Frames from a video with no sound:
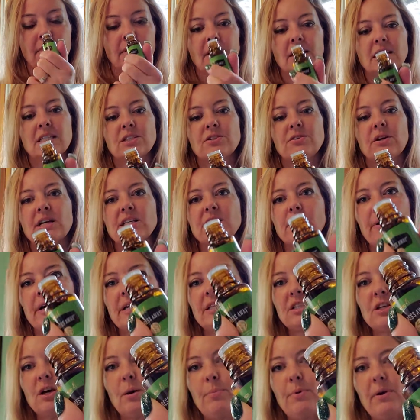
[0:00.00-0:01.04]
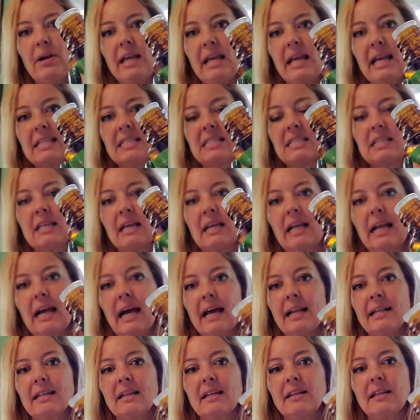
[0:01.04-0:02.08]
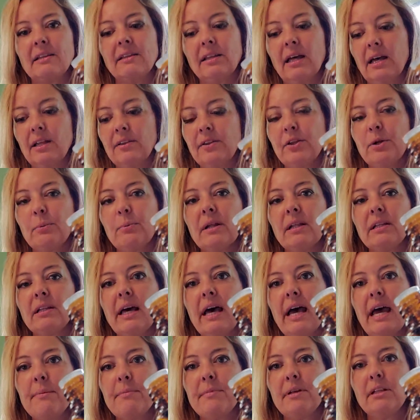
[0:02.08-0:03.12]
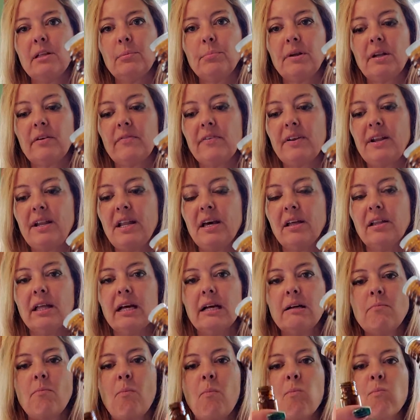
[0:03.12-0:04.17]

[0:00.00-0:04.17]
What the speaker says: Stress Away is so pretty. It's got a little bit of lime, a little bit of vanilla.